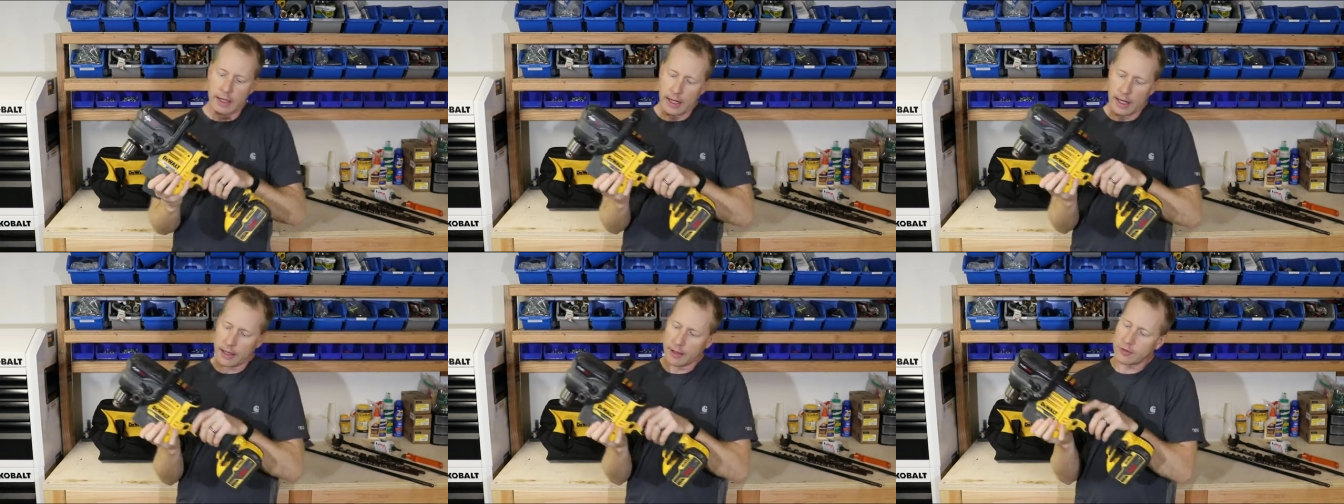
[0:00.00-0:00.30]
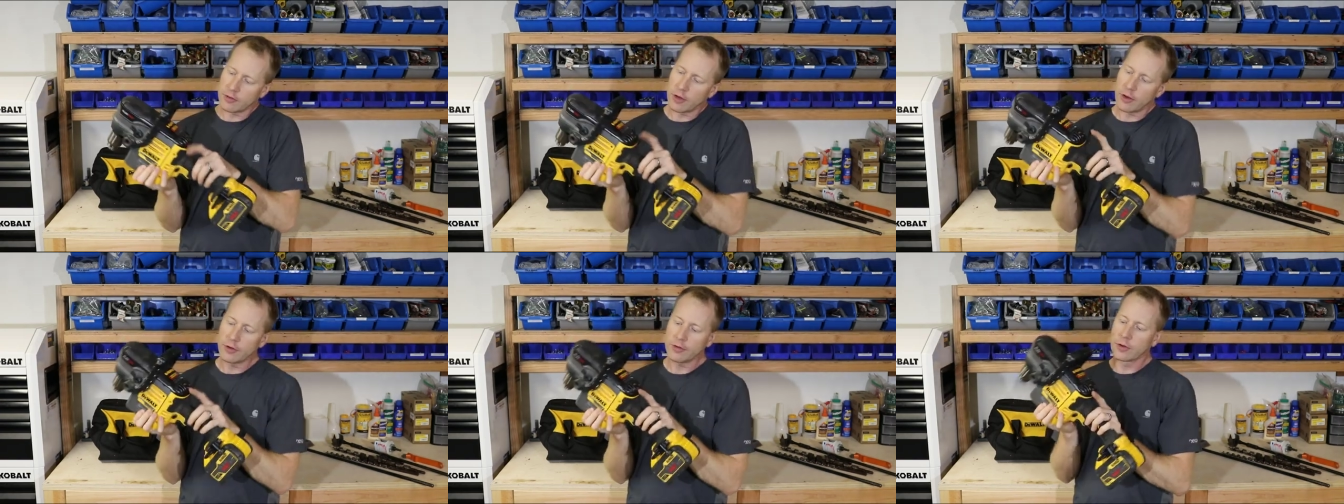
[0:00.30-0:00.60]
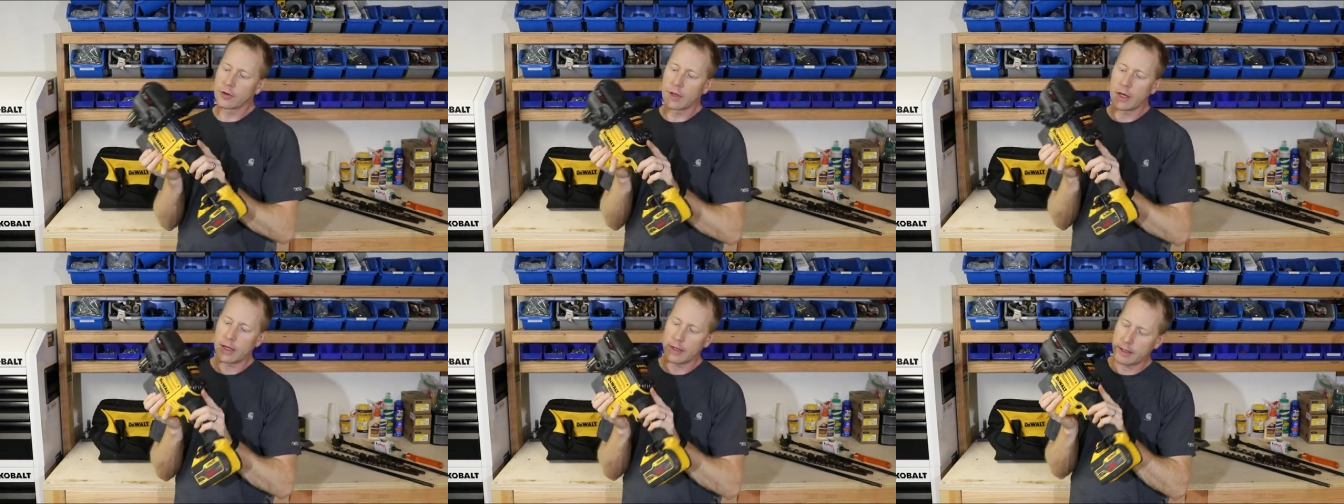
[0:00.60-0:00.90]
and it's
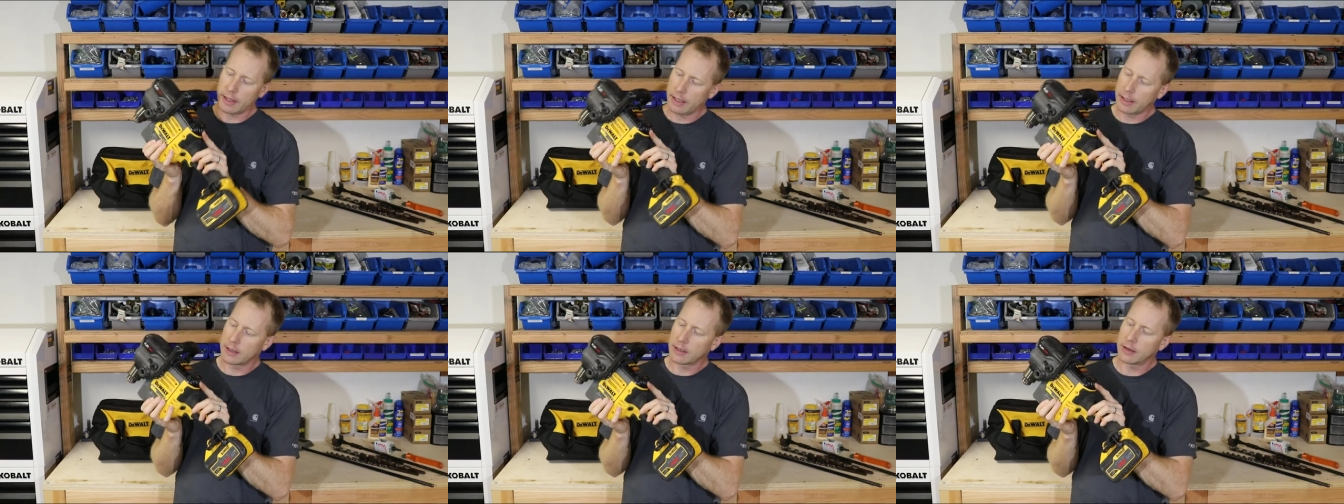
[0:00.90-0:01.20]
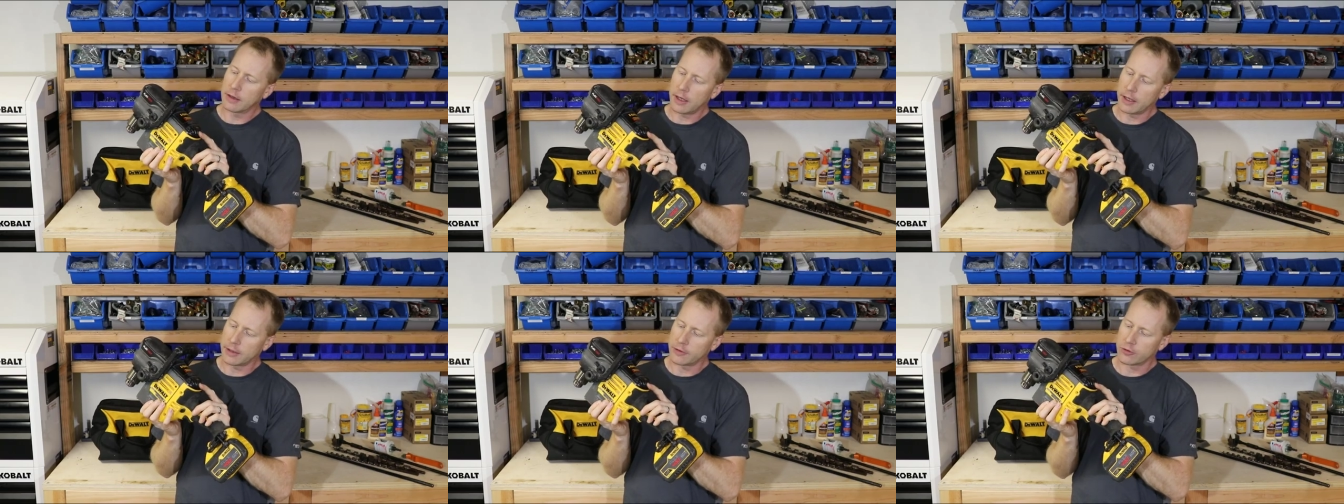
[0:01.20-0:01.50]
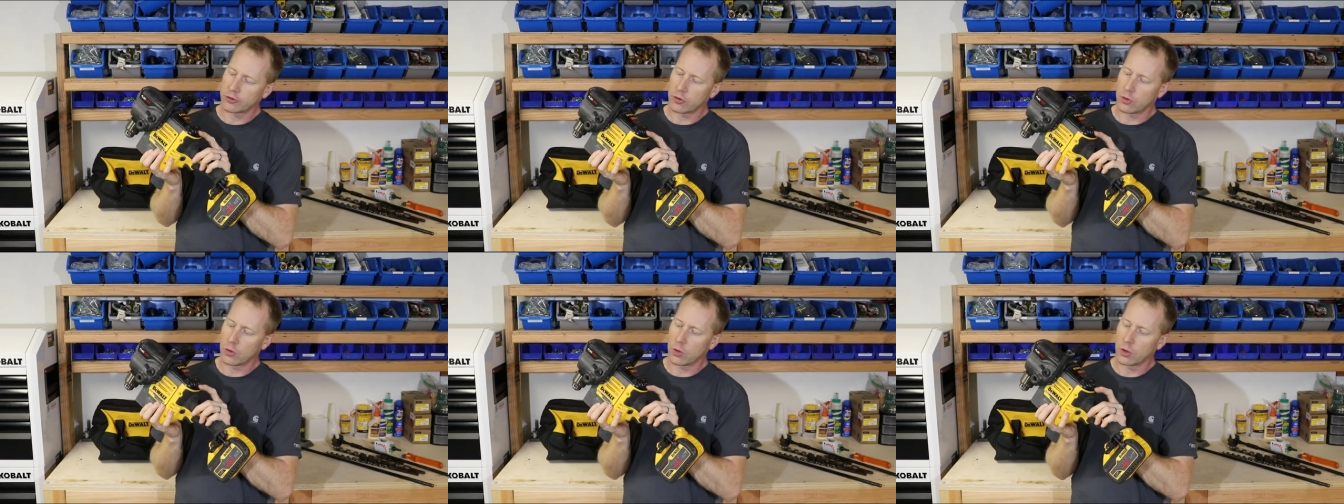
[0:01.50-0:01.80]
also got a
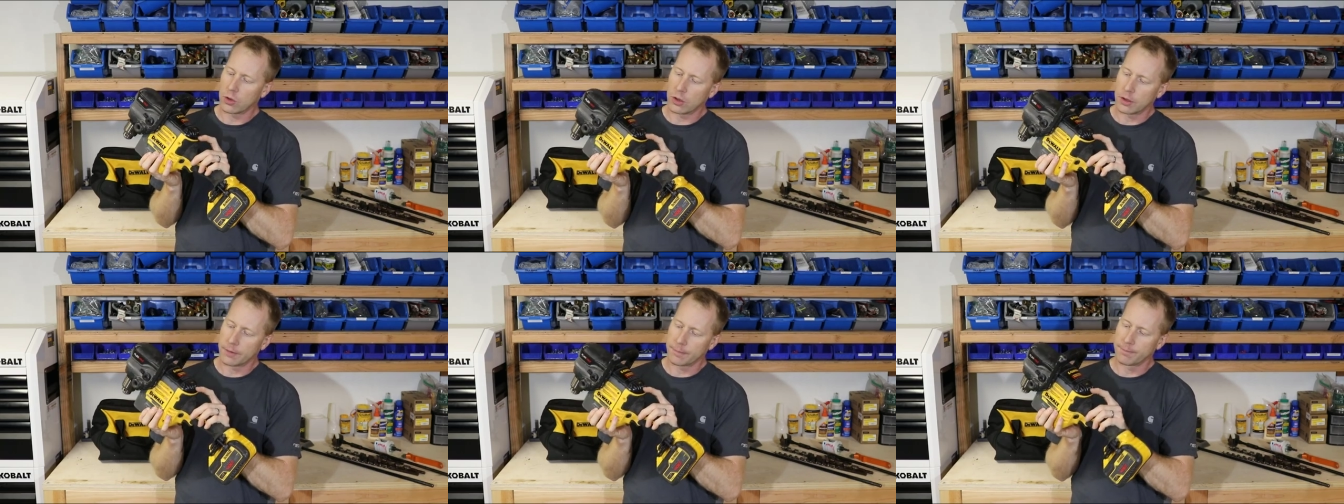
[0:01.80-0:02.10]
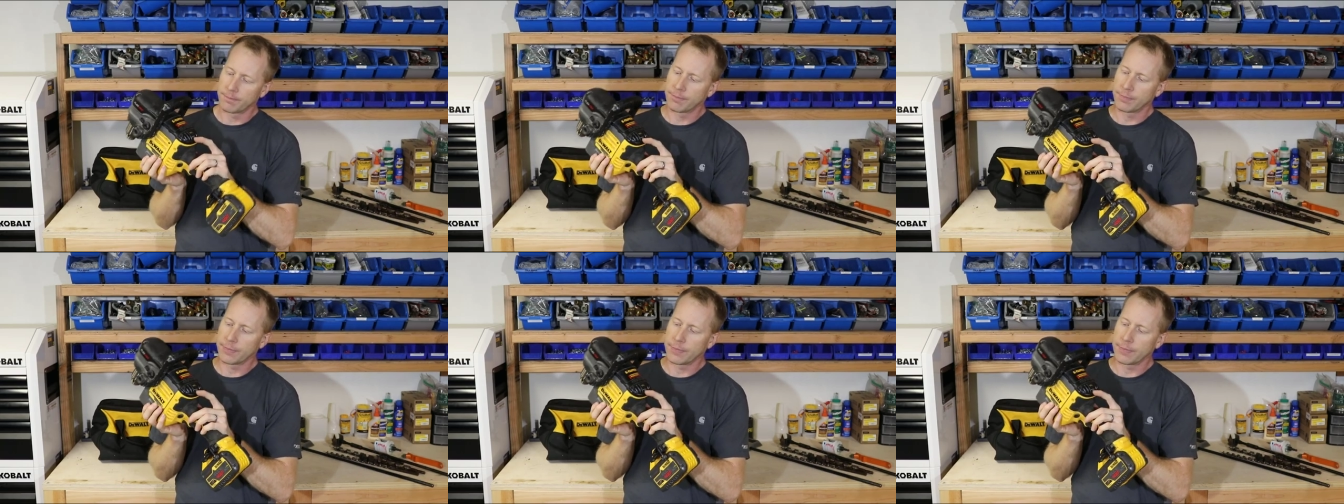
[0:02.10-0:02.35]
clutch, or